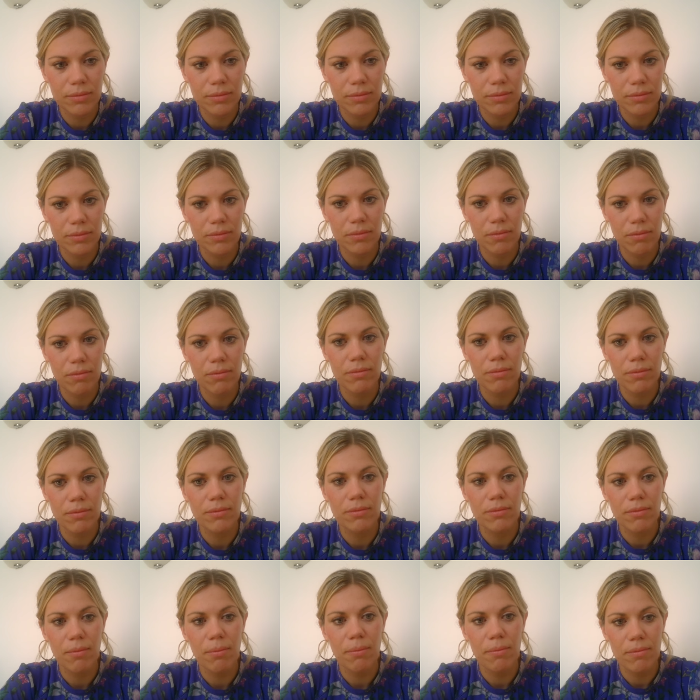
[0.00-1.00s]
Would you, would you agree
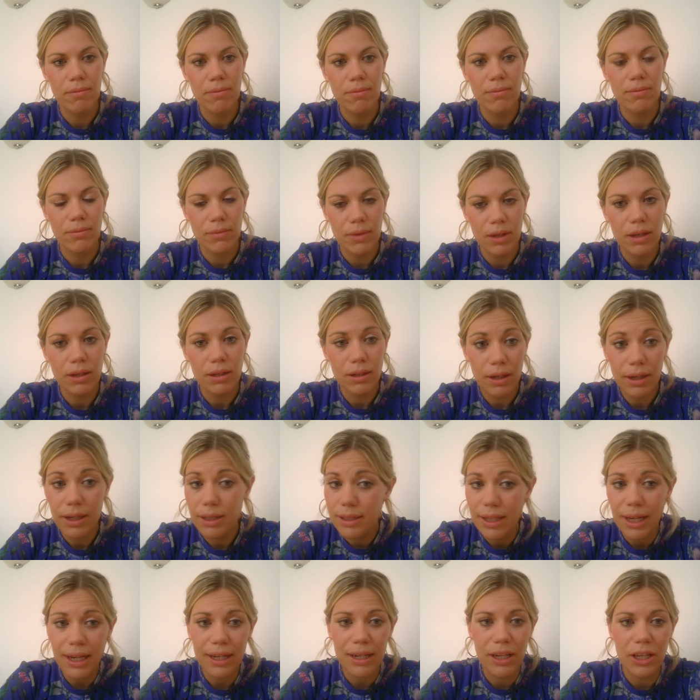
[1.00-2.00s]
with that?
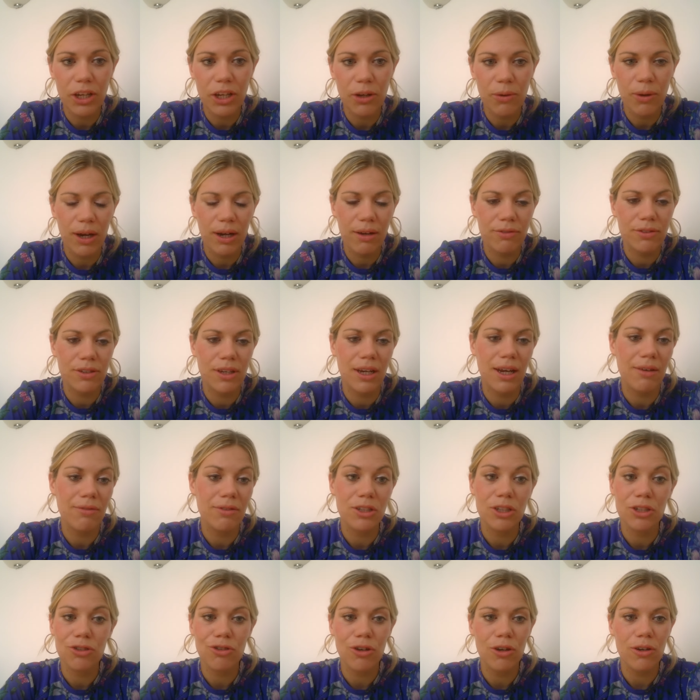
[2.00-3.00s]
Exactly. You have to
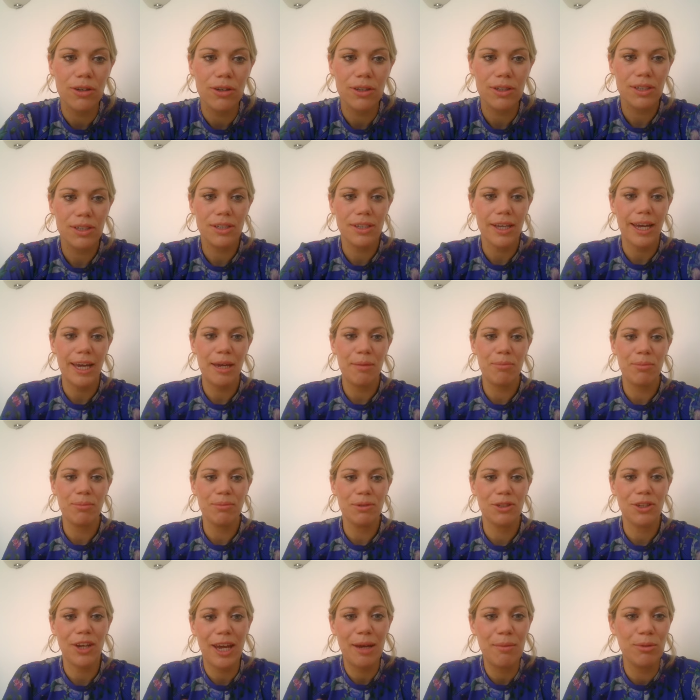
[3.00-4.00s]
have a strong and
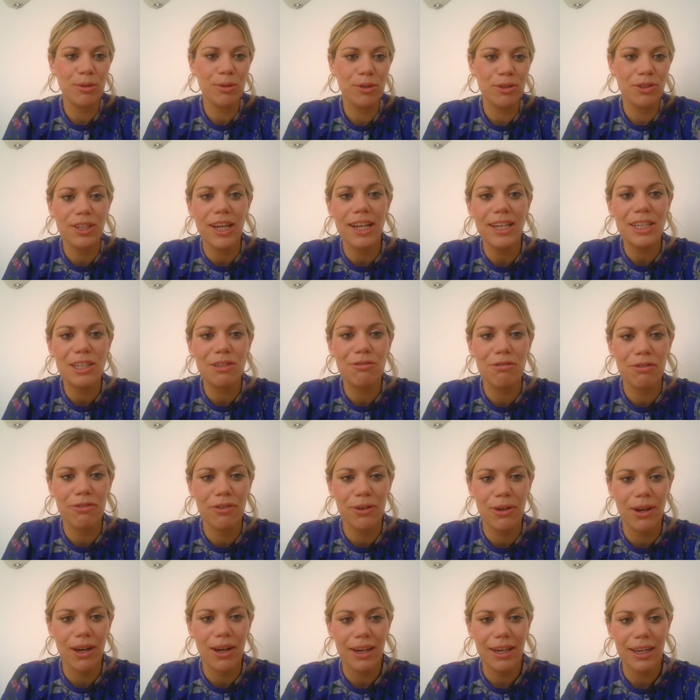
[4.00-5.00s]
stable centre,
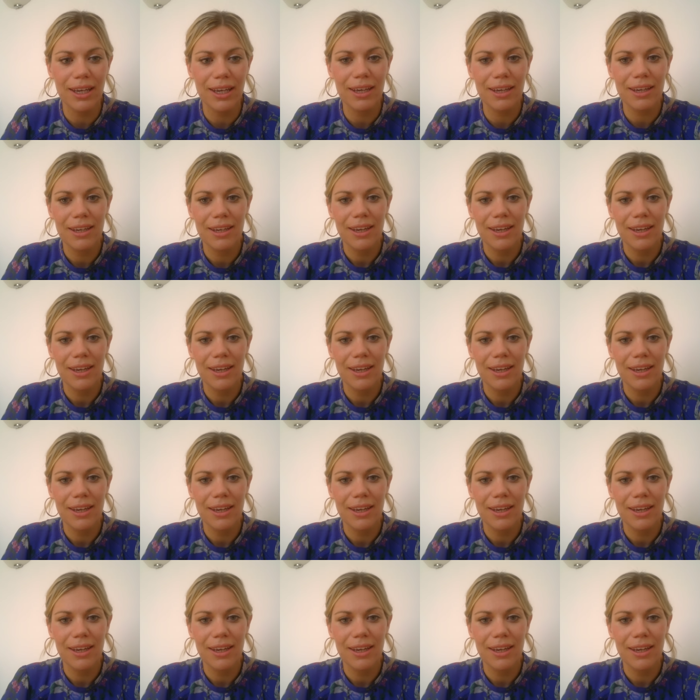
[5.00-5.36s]
if you like,